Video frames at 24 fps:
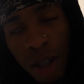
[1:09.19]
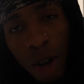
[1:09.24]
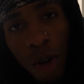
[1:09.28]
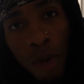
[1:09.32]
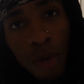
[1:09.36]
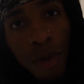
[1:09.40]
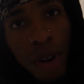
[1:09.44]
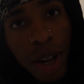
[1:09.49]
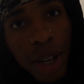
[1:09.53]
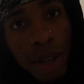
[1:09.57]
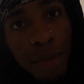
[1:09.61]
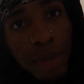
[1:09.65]
Go
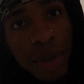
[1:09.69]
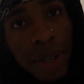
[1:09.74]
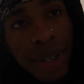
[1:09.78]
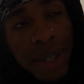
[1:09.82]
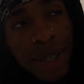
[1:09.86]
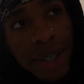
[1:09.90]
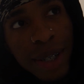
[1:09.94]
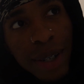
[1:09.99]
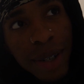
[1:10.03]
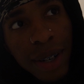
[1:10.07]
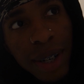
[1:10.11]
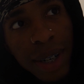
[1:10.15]
follow me on
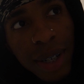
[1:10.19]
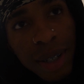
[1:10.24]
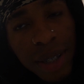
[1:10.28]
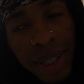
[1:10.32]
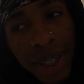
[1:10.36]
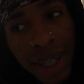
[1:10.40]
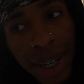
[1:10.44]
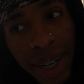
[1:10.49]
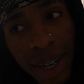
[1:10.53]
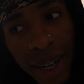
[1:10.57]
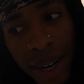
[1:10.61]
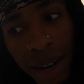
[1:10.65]
Instagram,
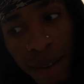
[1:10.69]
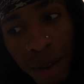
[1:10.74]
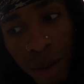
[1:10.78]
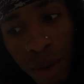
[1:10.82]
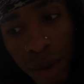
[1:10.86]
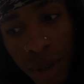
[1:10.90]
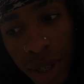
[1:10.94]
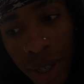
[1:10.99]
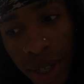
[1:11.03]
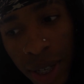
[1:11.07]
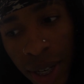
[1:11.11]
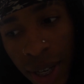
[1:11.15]
share it
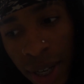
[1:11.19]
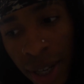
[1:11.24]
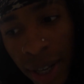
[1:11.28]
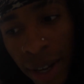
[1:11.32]
everywhere.